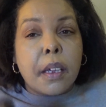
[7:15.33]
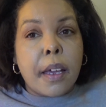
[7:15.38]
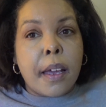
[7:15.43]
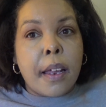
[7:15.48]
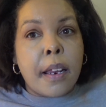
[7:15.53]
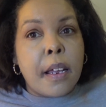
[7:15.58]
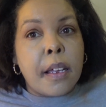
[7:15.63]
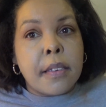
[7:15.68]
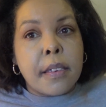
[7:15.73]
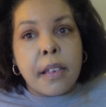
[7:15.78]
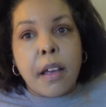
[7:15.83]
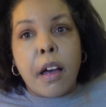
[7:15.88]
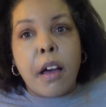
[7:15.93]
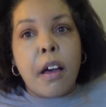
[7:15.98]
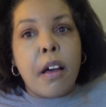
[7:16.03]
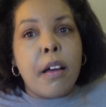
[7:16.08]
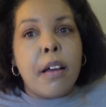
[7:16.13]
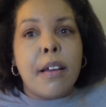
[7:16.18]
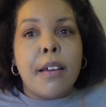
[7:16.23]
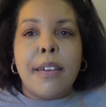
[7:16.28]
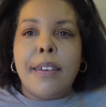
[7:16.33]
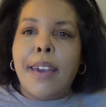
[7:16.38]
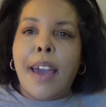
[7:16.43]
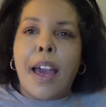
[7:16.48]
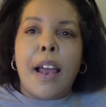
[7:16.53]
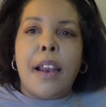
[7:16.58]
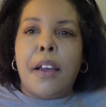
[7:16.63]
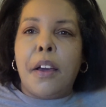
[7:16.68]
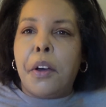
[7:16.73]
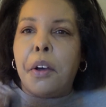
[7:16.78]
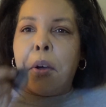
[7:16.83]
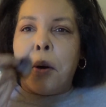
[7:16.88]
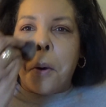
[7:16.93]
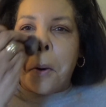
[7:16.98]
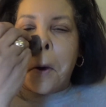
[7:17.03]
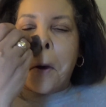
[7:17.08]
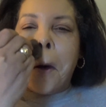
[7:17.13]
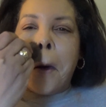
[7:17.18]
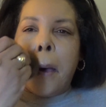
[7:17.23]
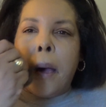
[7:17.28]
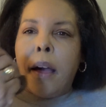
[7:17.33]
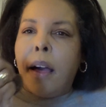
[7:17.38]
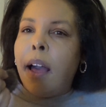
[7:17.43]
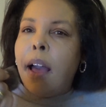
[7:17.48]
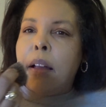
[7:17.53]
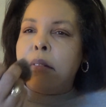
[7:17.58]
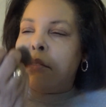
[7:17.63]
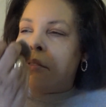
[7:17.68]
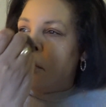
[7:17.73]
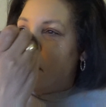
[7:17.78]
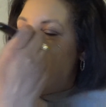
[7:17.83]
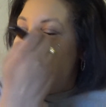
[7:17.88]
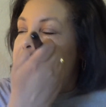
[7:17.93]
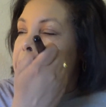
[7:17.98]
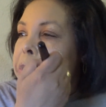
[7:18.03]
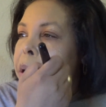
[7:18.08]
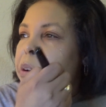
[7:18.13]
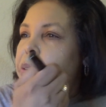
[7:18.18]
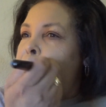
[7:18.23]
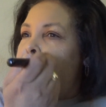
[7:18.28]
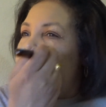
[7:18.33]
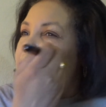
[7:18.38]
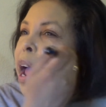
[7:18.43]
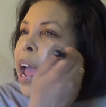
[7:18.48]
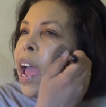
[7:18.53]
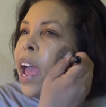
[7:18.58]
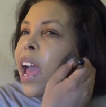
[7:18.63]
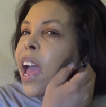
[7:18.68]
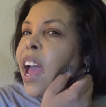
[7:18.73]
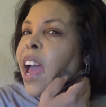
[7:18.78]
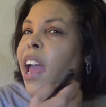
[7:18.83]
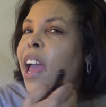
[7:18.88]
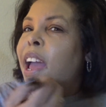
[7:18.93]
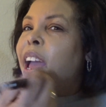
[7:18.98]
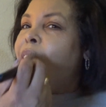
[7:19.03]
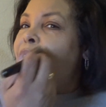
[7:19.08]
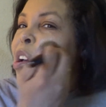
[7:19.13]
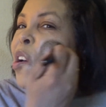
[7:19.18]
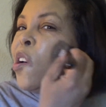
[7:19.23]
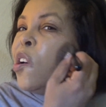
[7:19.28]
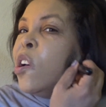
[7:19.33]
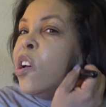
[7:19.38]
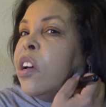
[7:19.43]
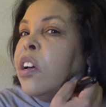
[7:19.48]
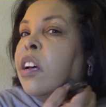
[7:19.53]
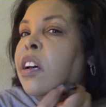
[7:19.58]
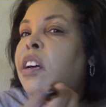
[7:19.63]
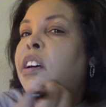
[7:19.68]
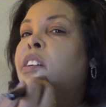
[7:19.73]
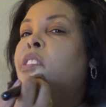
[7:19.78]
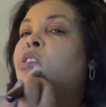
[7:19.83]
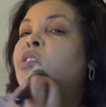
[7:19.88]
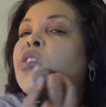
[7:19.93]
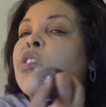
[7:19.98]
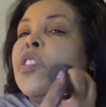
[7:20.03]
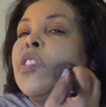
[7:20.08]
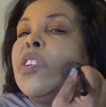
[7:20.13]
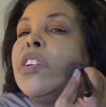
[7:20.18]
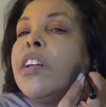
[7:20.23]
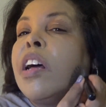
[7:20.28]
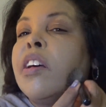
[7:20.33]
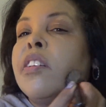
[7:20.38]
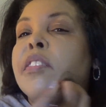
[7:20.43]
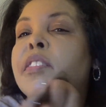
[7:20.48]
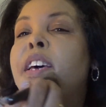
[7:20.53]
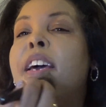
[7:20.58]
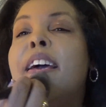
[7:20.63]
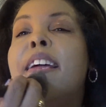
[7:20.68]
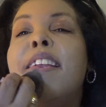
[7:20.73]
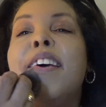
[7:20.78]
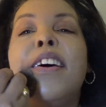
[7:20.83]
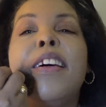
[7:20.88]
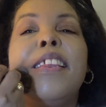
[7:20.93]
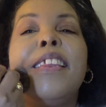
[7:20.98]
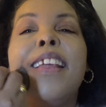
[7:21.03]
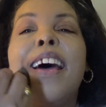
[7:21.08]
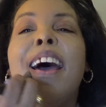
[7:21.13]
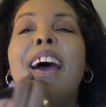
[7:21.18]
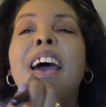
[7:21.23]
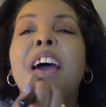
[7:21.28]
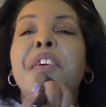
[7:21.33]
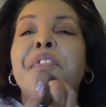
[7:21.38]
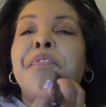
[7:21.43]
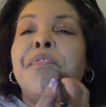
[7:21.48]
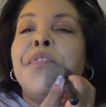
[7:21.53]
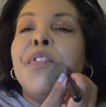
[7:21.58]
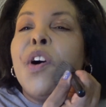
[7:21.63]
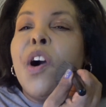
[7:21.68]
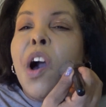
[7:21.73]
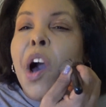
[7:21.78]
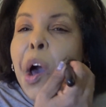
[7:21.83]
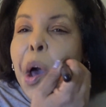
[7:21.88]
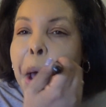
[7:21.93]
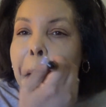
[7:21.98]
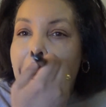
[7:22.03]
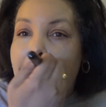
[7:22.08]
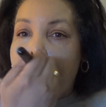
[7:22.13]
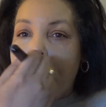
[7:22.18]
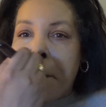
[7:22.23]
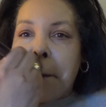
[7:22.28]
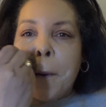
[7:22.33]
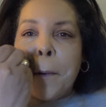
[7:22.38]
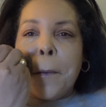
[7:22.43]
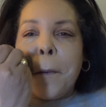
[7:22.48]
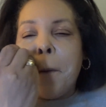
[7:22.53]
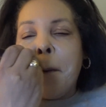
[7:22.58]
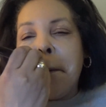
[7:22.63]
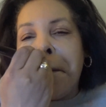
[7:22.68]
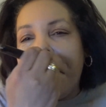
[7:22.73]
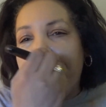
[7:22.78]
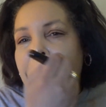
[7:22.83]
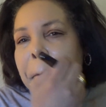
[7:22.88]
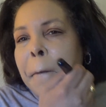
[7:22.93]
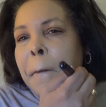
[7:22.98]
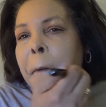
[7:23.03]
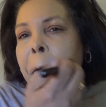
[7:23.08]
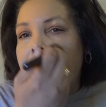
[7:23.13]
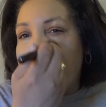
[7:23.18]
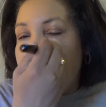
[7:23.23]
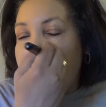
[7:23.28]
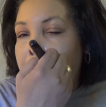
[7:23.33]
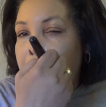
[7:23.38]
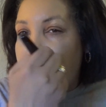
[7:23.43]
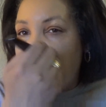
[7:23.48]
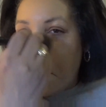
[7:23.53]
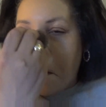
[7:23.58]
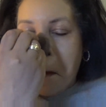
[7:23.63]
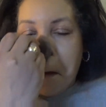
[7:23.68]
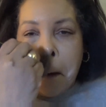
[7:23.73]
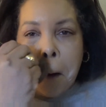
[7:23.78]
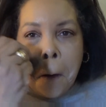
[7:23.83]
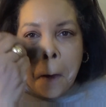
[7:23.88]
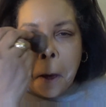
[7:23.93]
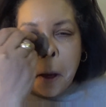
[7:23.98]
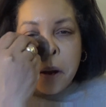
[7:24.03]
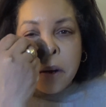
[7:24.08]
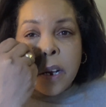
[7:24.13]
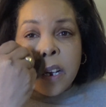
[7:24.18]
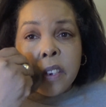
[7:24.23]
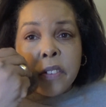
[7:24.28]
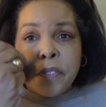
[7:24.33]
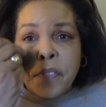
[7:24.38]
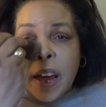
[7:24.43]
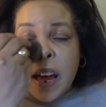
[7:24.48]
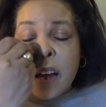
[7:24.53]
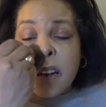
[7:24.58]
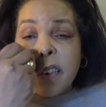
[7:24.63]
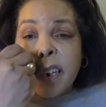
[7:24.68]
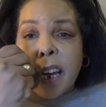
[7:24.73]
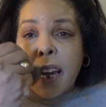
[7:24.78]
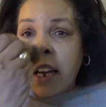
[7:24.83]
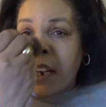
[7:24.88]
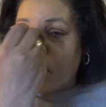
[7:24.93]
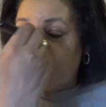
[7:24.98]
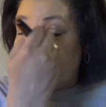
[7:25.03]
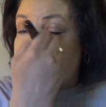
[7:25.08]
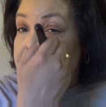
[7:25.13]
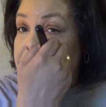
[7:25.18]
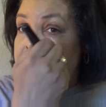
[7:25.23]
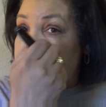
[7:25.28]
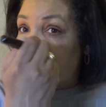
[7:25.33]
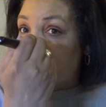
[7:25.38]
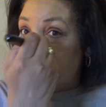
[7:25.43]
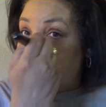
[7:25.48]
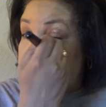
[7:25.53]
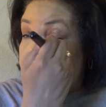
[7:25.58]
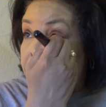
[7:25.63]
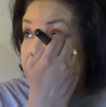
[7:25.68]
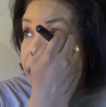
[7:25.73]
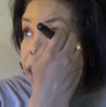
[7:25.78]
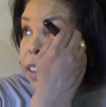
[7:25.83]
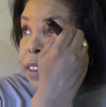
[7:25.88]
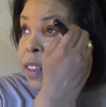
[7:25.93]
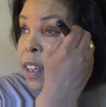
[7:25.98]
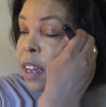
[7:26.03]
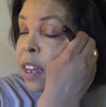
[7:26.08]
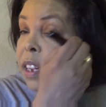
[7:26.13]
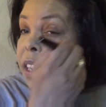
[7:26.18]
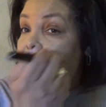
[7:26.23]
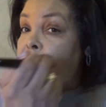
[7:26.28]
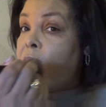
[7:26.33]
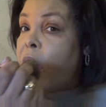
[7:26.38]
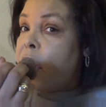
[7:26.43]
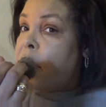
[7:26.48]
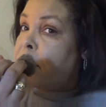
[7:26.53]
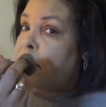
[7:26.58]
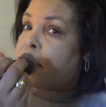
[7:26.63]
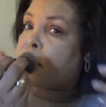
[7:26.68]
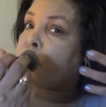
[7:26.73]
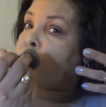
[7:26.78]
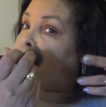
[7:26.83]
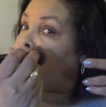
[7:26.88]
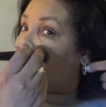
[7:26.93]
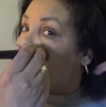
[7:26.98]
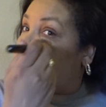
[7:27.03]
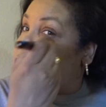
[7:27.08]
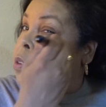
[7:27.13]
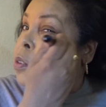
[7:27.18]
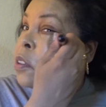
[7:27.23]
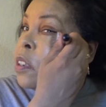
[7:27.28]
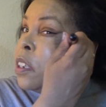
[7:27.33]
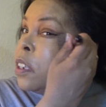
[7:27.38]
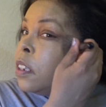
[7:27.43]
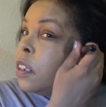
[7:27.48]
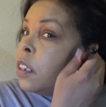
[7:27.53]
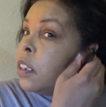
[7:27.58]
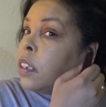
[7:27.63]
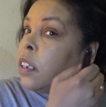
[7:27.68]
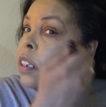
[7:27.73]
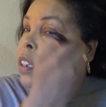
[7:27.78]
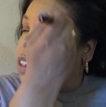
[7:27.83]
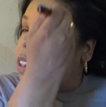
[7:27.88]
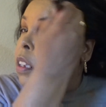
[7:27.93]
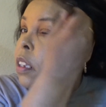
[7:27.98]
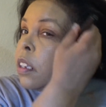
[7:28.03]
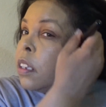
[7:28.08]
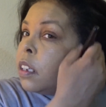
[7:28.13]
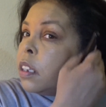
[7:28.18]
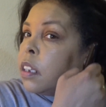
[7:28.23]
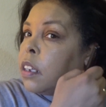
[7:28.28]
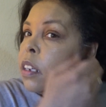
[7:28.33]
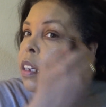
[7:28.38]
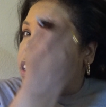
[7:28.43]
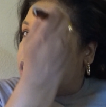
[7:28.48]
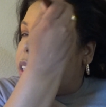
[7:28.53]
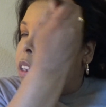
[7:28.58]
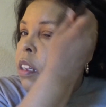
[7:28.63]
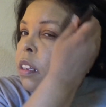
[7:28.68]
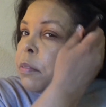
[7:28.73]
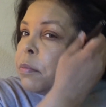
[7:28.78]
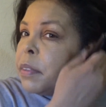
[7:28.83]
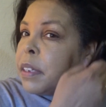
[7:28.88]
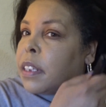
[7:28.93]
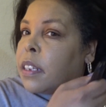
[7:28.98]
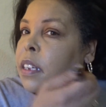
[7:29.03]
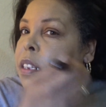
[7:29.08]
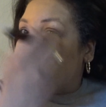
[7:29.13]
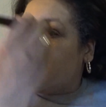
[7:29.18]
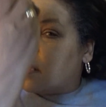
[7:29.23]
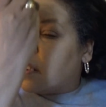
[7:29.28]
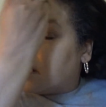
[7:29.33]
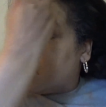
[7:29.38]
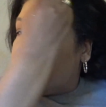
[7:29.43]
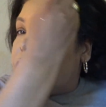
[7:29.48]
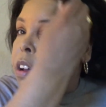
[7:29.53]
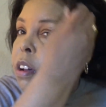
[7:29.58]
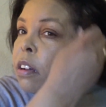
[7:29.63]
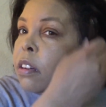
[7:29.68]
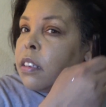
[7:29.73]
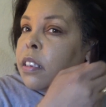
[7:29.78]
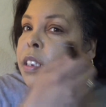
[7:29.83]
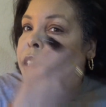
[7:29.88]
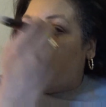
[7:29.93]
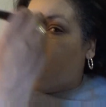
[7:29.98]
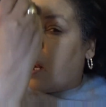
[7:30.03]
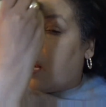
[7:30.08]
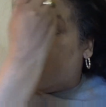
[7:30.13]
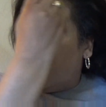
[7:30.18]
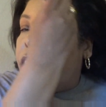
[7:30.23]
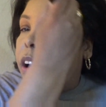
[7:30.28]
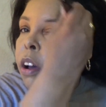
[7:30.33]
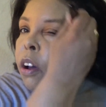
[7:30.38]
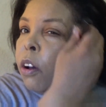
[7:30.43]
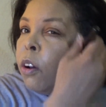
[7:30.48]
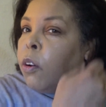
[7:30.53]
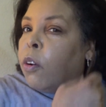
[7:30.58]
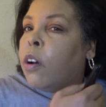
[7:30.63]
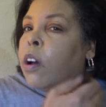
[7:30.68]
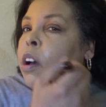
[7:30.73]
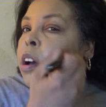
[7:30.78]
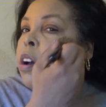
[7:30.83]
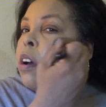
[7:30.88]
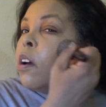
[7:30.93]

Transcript: And it's all yellow. I dream of red. That's in the night for you. This foundation, I think I'm screwed. Because it's all yellow.